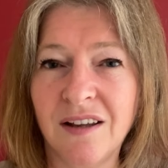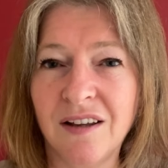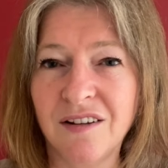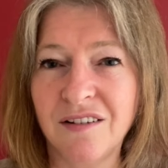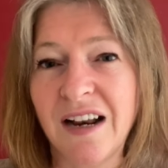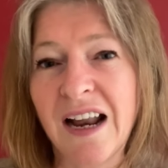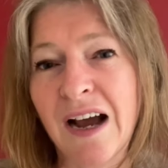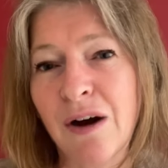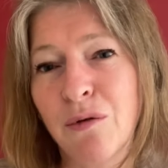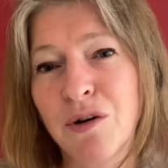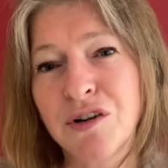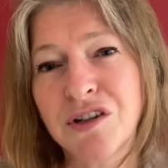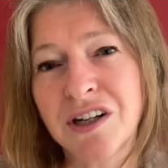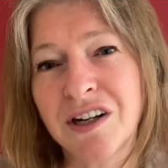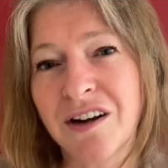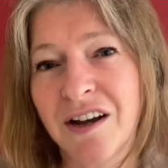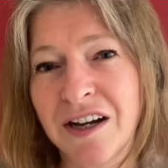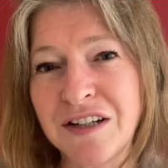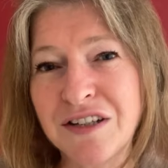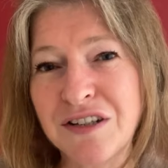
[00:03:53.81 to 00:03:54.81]
So now what I'd
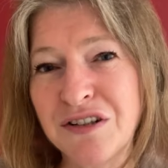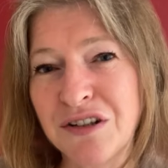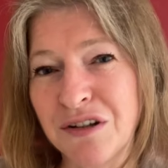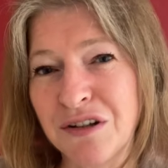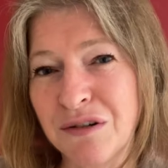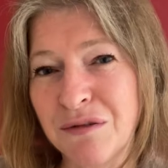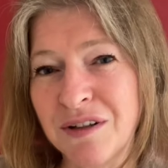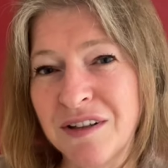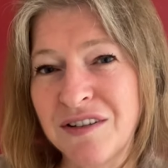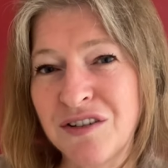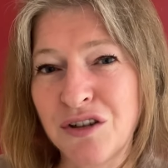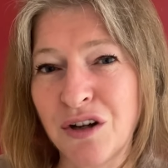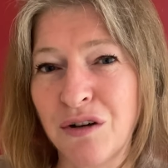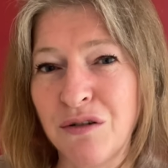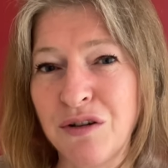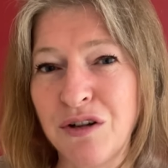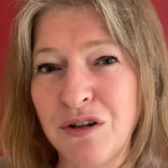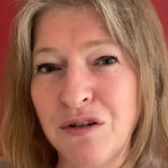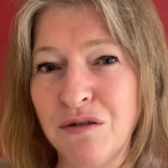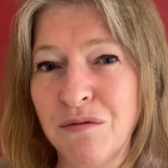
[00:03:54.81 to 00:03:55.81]
like to do is show
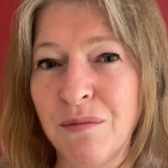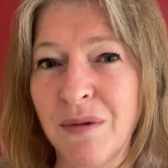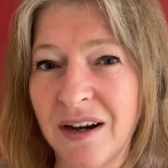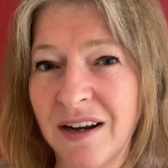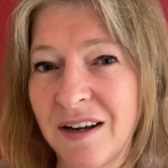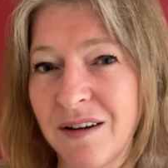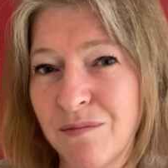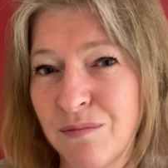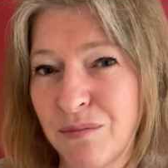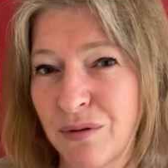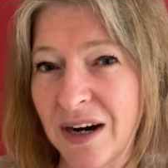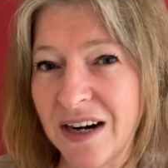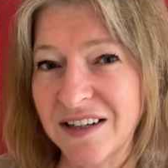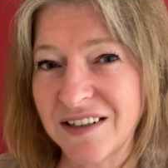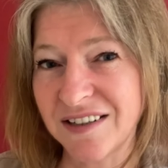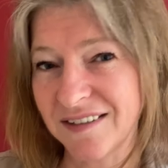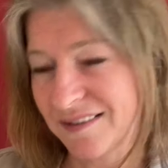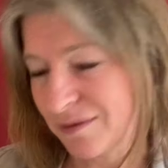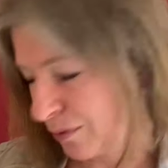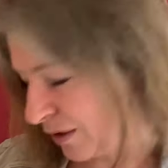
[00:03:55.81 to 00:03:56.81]
you my practice